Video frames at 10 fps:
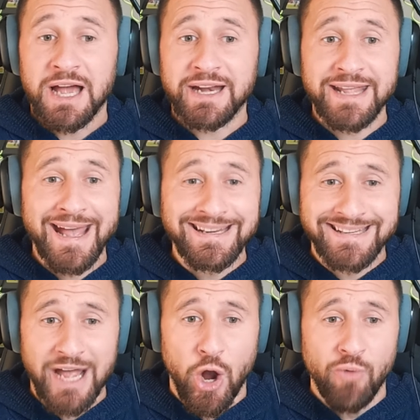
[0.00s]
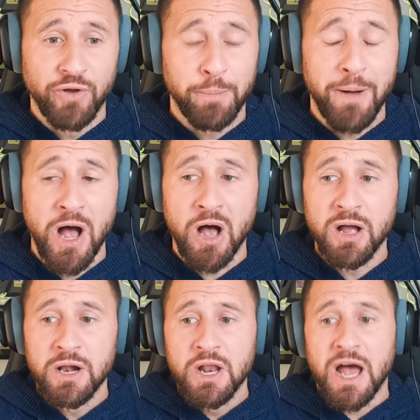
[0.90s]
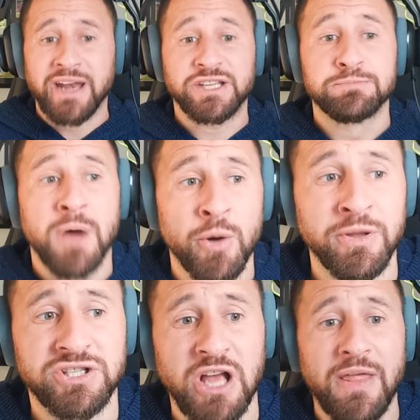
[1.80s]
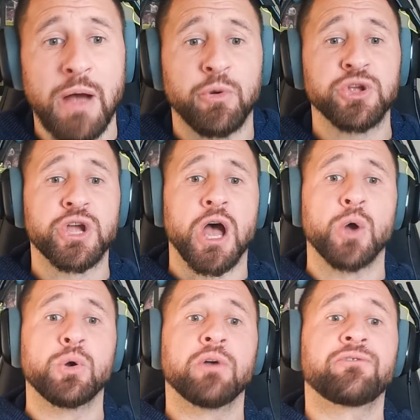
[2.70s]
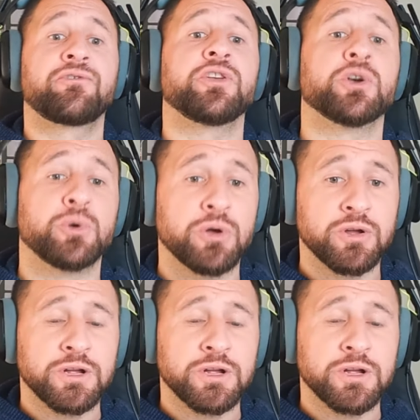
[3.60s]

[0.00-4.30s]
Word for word: And he headed it over the bar. And it's moments like that where you go, phew.